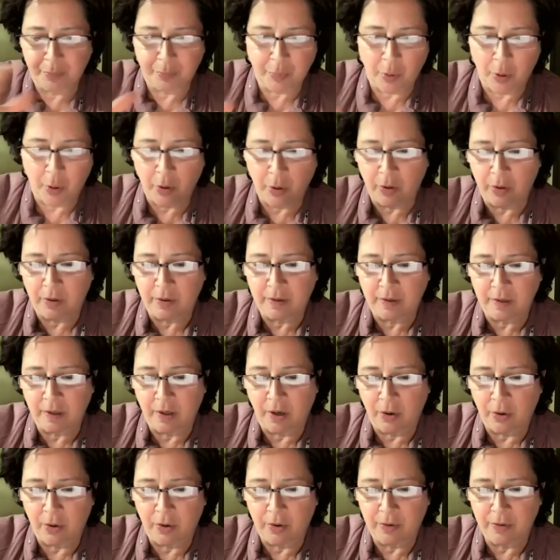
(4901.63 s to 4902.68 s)

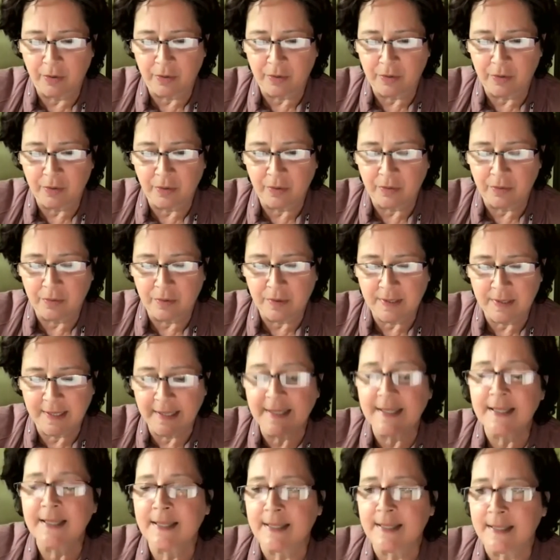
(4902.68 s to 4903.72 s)
our
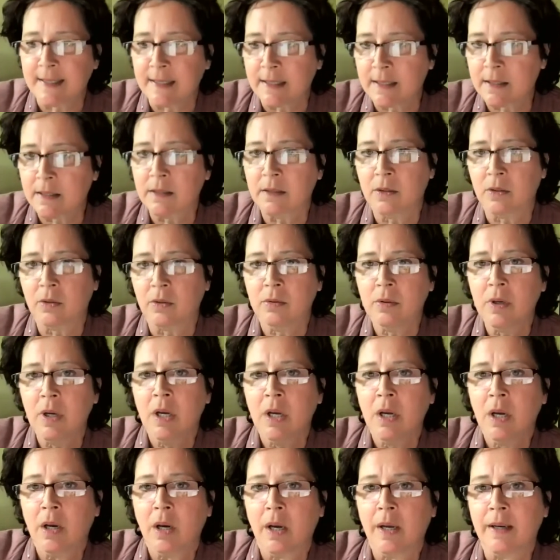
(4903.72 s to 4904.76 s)
citizens,
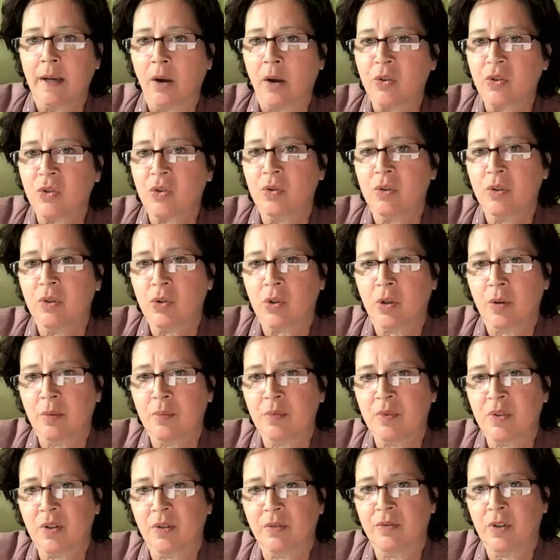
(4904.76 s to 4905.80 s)
and also in
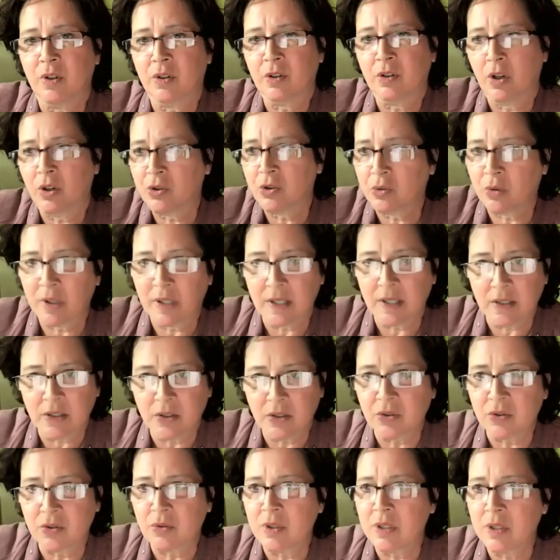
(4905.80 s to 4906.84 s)
terms of the cultural
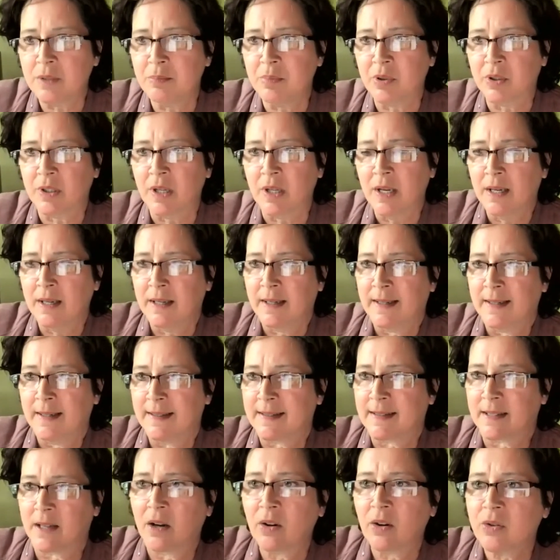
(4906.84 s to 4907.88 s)
industry, but
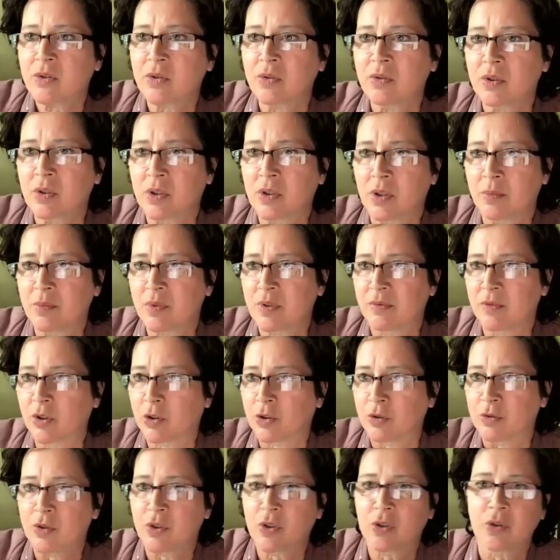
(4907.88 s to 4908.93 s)
it's also in terms of the
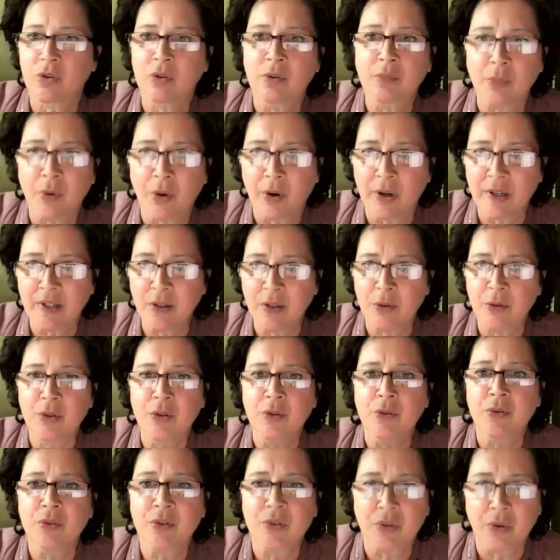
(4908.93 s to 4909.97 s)
consumer and the
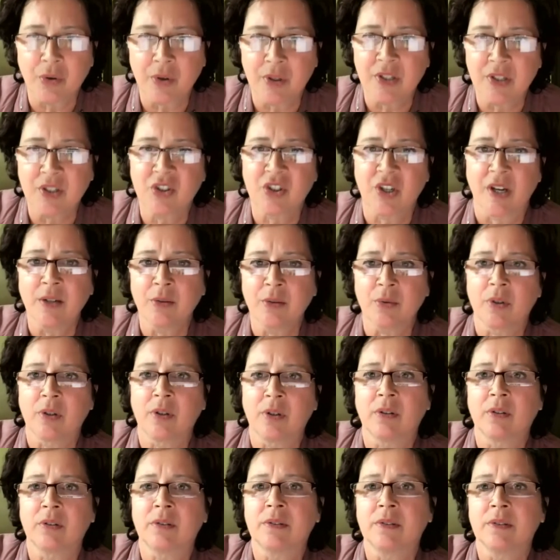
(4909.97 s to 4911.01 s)
user in
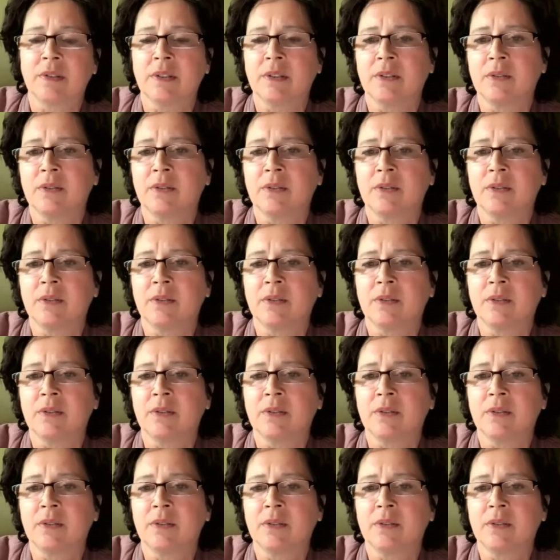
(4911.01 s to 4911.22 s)
general,